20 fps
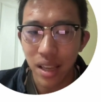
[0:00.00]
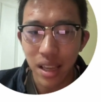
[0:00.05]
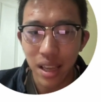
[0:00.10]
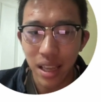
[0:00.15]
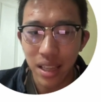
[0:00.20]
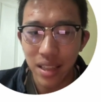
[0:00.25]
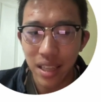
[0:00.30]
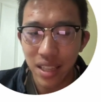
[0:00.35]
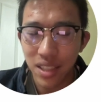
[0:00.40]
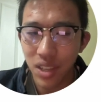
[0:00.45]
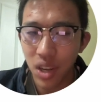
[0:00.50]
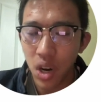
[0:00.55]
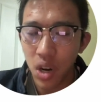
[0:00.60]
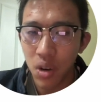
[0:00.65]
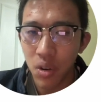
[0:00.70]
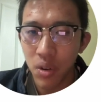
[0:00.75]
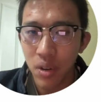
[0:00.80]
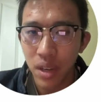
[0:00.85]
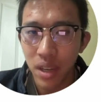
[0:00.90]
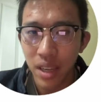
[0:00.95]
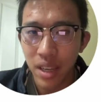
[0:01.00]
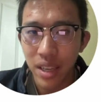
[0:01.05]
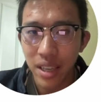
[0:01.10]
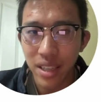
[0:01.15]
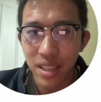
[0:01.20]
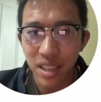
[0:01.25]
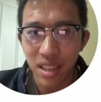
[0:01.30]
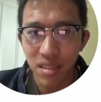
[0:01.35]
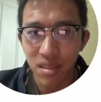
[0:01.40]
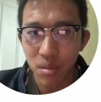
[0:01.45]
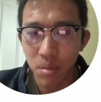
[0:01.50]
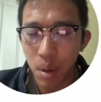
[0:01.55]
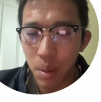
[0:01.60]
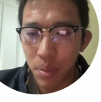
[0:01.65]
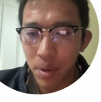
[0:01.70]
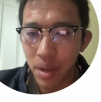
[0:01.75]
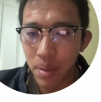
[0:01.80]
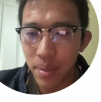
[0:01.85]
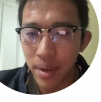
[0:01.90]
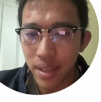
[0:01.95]
And that's all he's going to
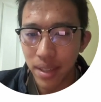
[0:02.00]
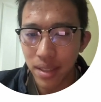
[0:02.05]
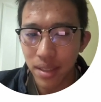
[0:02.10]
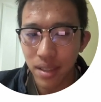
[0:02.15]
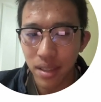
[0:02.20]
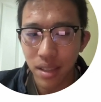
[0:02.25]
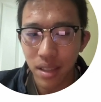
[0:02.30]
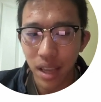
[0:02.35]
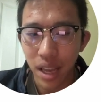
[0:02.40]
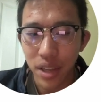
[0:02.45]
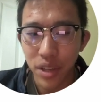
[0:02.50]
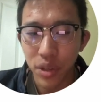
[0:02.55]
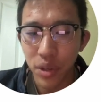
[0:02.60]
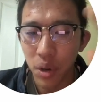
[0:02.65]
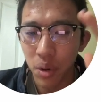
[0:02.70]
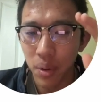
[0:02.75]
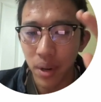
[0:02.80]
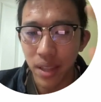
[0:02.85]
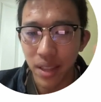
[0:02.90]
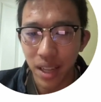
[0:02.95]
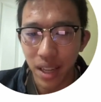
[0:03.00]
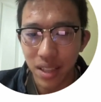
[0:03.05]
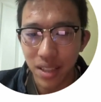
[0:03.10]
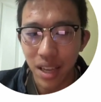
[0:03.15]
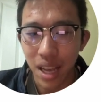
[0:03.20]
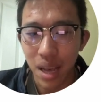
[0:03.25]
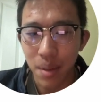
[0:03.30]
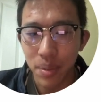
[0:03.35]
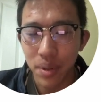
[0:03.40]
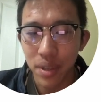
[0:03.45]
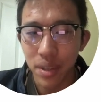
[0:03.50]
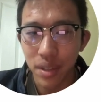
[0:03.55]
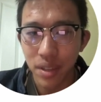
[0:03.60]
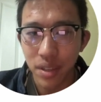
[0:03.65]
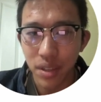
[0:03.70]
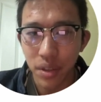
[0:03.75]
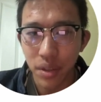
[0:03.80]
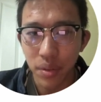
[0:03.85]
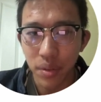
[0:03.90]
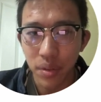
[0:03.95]
remember him as. And you don't want that to happen
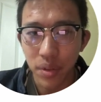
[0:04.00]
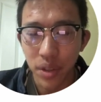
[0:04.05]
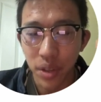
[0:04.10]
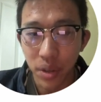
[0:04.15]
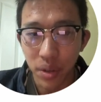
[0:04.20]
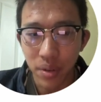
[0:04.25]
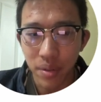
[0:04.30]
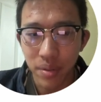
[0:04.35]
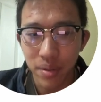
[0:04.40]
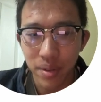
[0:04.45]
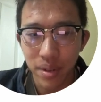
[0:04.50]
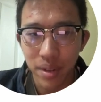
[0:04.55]
to you.